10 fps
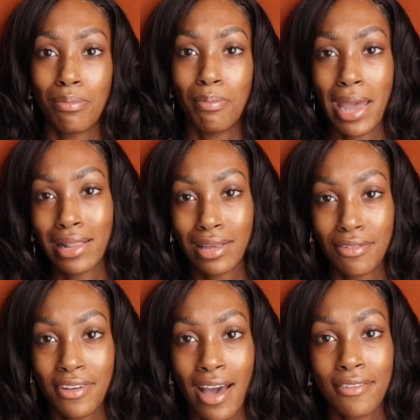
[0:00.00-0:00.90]
manly
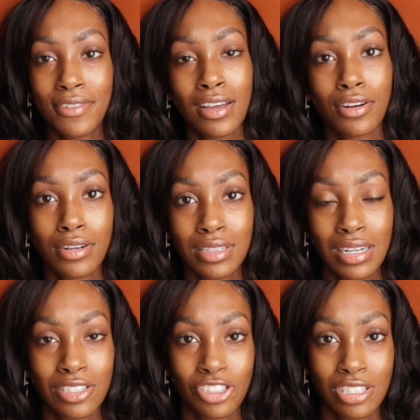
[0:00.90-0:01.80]
fat fingers, and
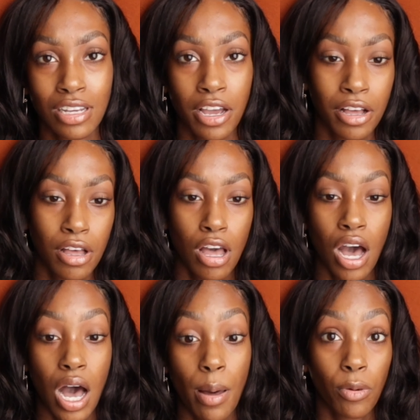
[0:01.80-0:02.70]
it's just like,
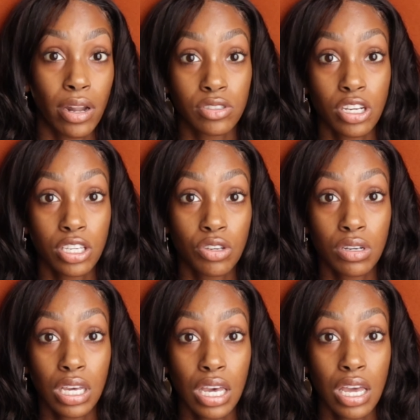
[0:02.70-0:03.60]
I'm gonna have to check you
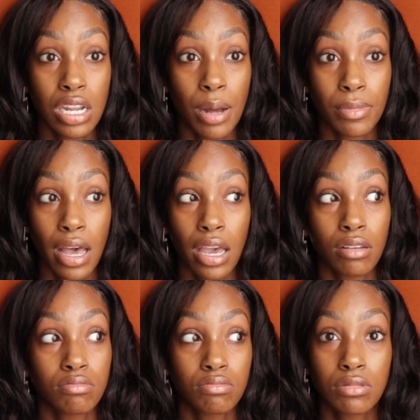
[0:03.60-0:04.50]
again. And I'm
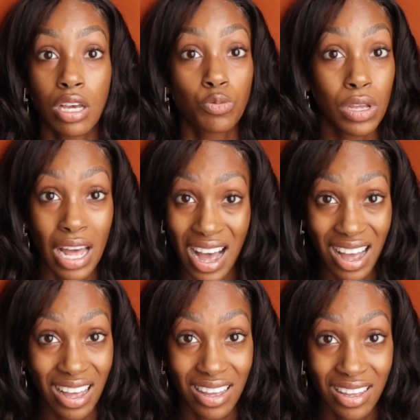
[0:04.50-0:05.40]
like, could we
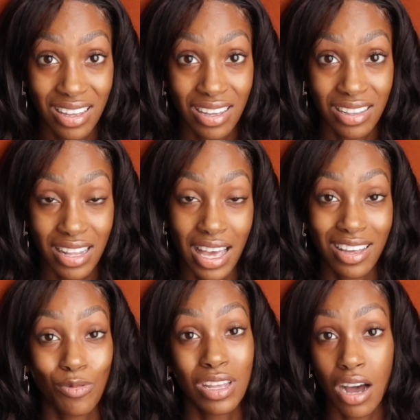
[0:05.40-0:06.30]
not? Like,
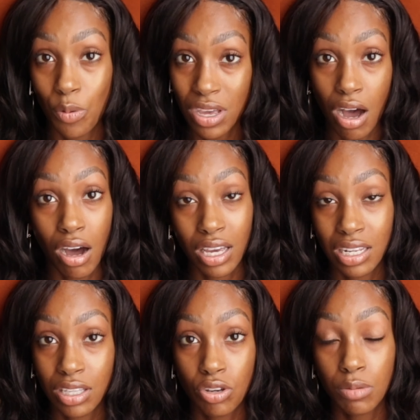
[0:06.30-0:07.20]
we all
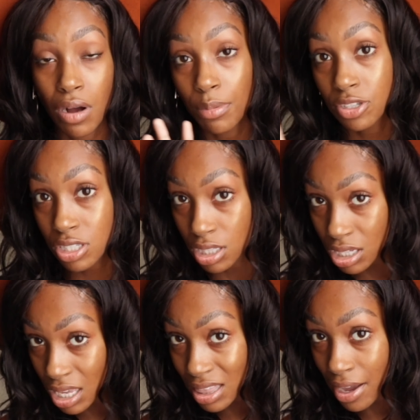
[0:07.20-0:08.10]
can. You could probably just
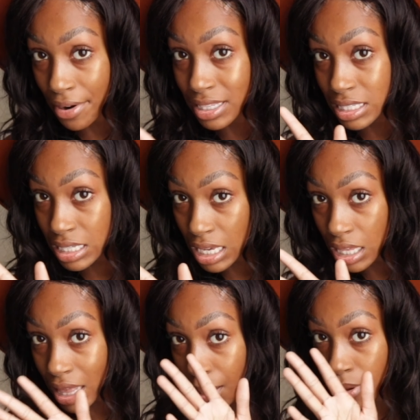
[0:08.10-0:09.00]
look in there and
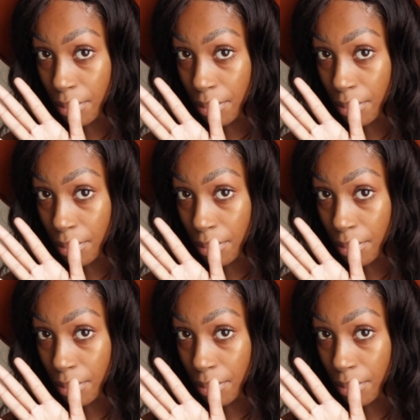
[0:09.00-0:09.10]
see, like,